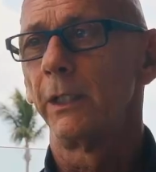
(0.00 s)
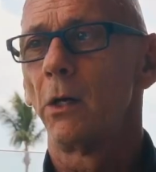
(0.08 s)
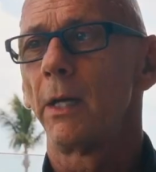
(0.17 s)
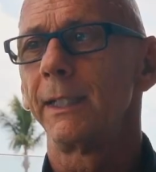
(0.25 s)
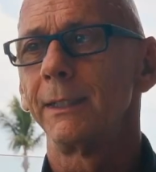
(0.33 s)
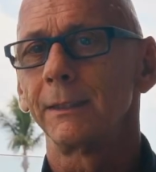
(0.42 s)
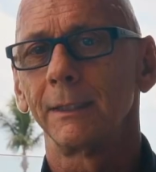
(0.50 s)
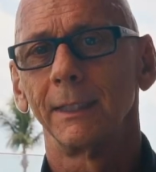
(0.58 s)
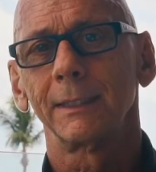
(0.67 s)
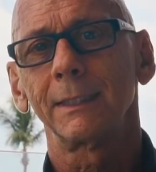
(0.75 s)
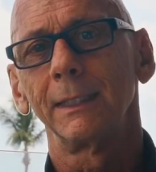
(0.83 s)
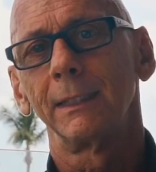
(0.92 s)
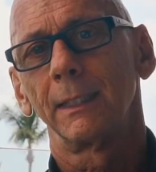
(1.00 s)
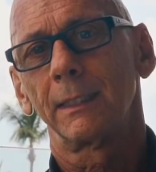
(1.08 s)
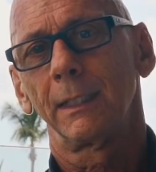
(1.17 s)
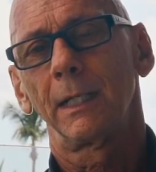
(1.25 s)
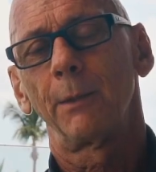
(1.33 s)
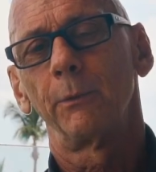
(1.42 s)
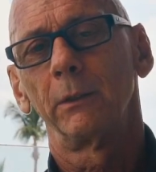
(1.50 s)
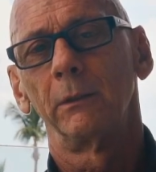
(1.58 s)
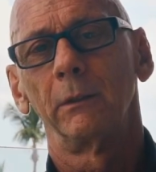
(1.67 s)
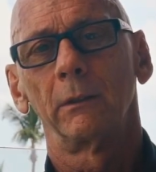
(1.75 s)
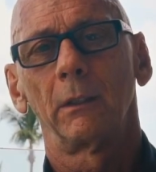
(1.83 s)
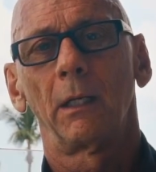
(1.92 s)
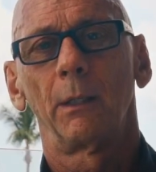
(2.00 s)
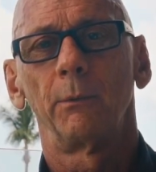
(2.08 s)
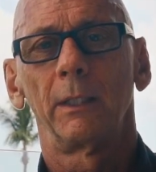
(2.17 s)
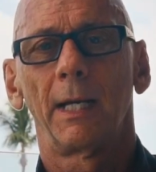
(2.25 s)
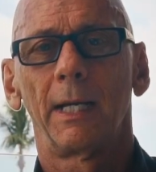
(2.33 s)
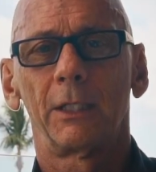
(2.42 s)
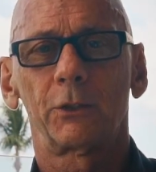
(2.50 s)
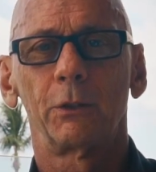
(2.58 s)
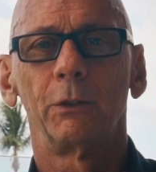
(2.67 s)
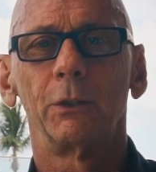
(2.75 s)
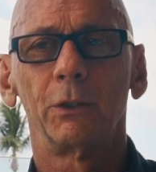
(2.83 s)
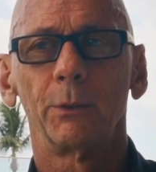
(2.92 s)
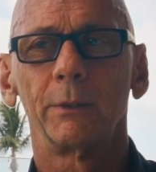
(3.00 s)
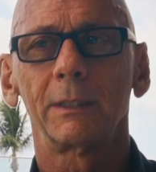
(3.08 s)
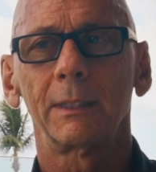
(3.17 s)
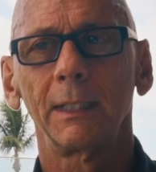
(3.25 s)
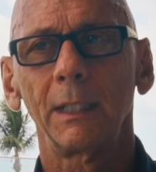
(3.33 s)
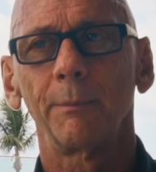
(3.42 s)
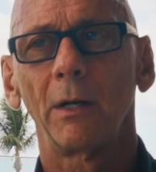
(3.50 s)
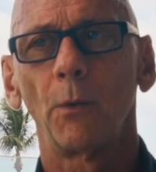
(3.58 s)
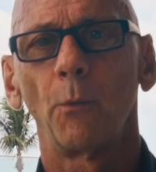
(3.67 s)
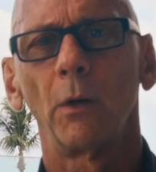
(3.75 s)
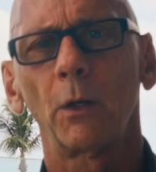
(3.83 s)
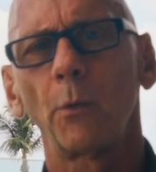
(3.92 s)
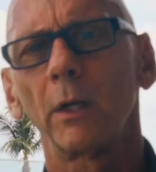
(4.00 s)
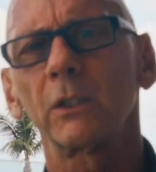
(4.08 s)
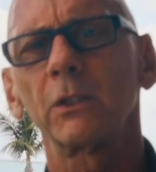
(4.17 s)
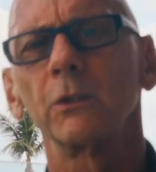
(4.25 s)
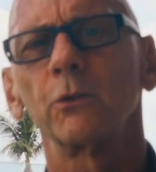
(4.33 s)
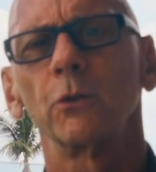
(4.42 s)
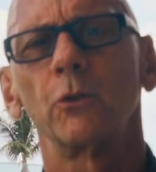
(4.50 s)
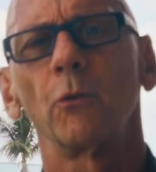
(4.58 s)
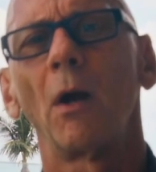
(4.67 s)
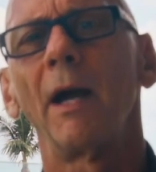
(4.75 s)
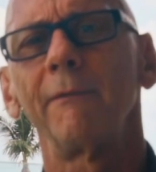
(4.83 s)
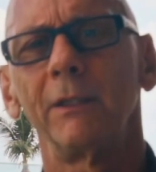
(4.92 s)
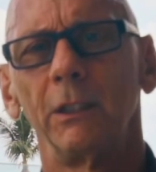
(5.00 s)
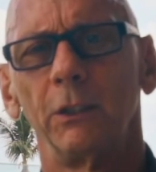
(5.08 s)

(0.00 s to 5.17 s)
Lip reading: audience listening, the thing I would ask you to do is think about what questions are driving